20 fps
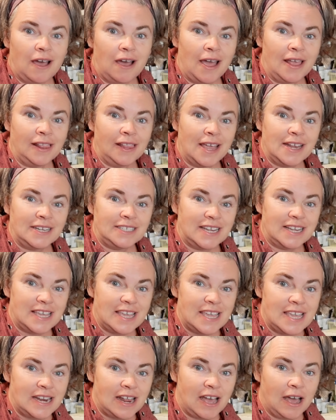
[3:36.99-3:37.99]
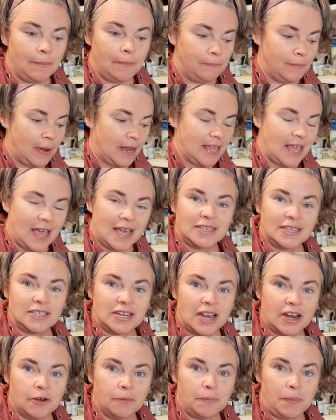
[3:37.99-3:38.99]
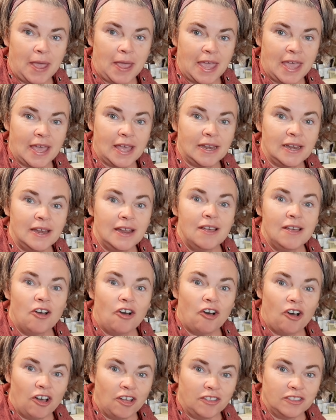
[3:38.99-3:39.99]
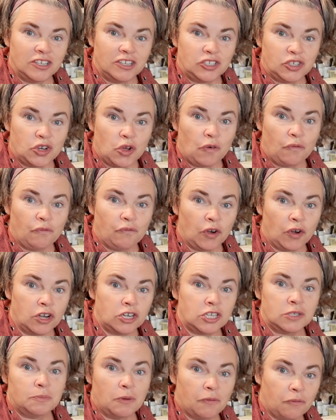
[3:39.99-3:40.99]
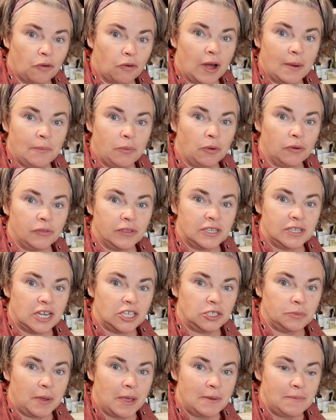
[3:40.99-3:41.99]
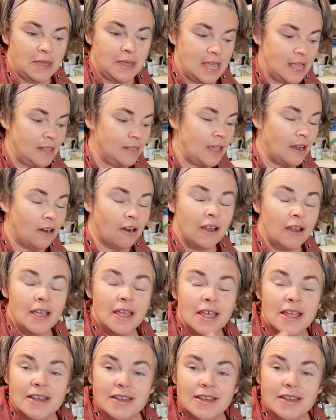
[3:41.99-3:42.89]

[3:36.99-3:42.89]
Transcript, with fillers: I like to heat up my cast iron pan on the stove first before I pour the Dutch baby in there.